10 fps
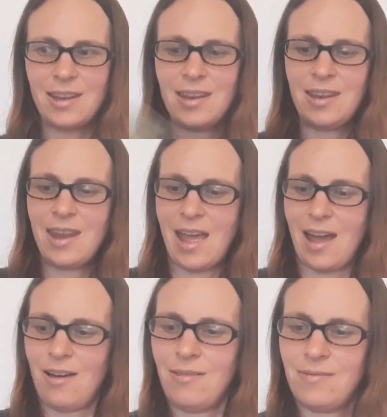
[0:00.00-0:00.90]

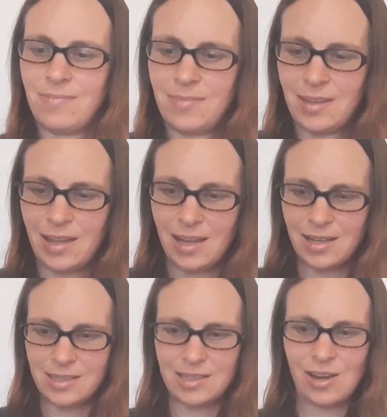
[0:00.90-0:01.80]
Now
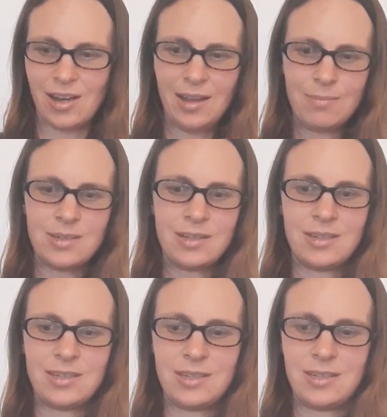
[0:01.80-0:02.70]
it's time
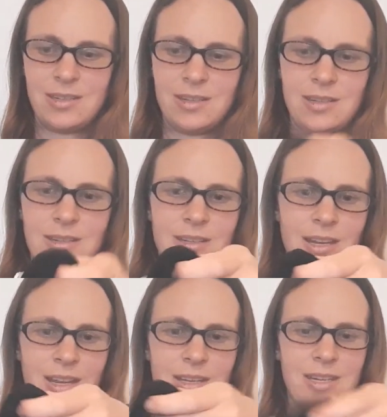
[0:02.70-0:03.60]

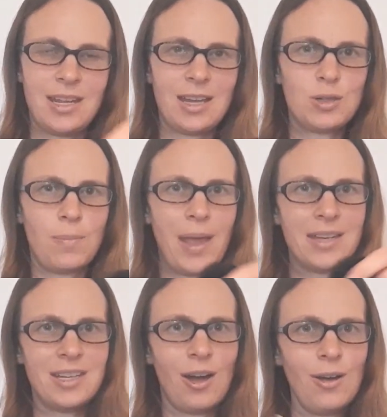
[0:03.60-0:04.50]
to get your
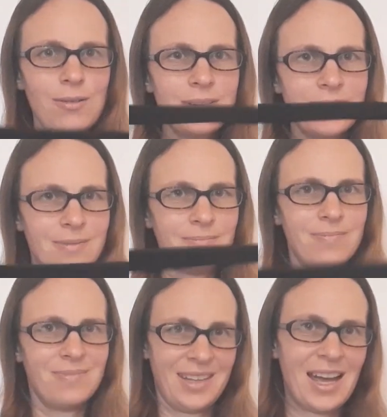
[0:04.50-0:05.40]
pantyhose.
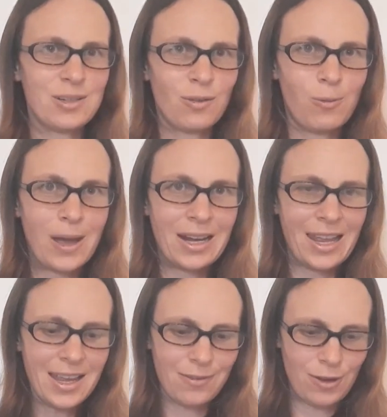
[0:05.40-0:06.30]
Cut off one
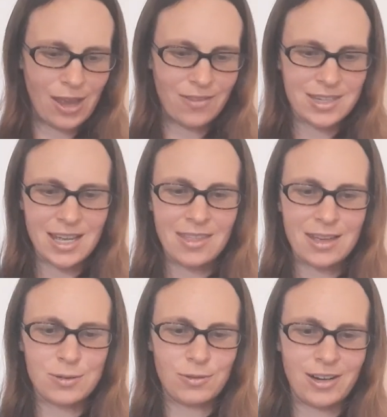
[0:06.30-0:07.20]
leg if you haven't done
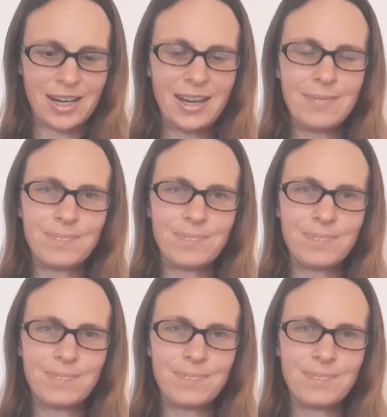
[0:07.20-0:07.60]
that already.